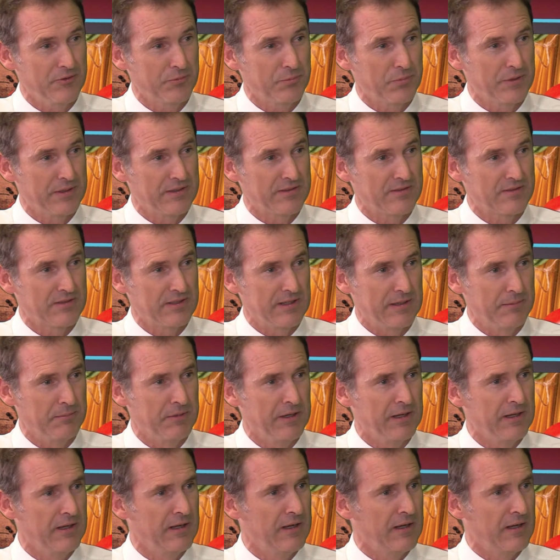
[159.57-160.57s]
But
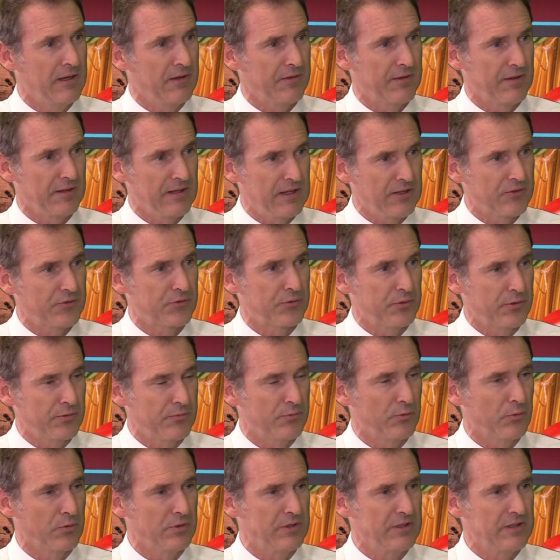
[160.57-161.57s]
the last 3 or
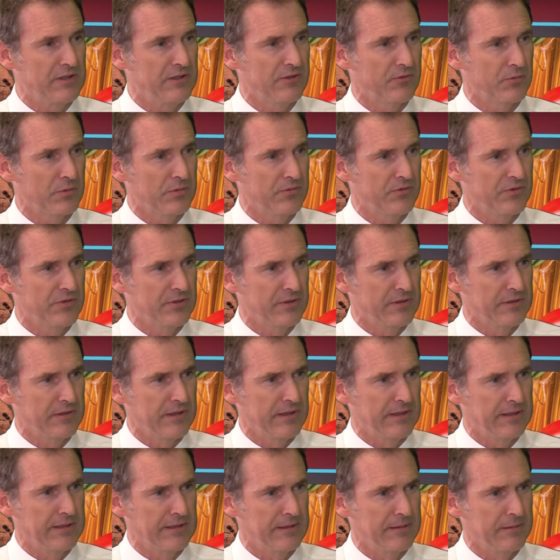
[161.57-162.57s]
4 years we've seen
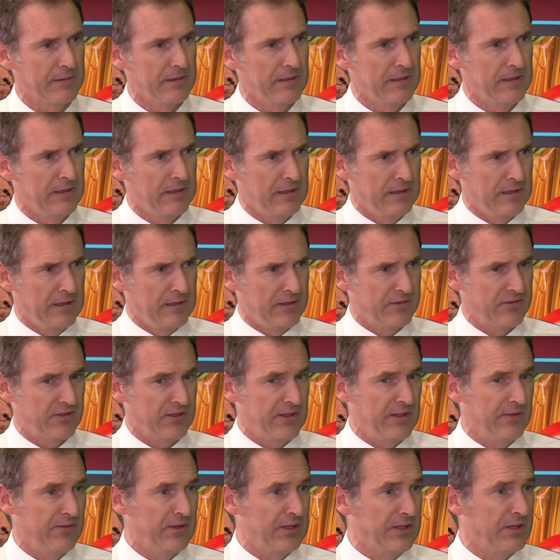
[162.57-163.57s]
a
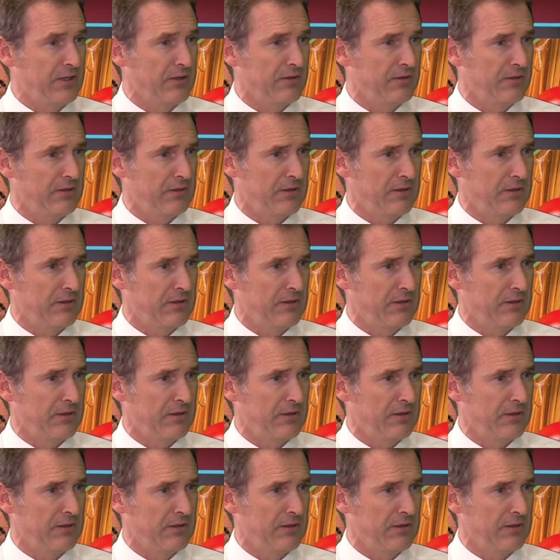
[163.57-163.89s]
significant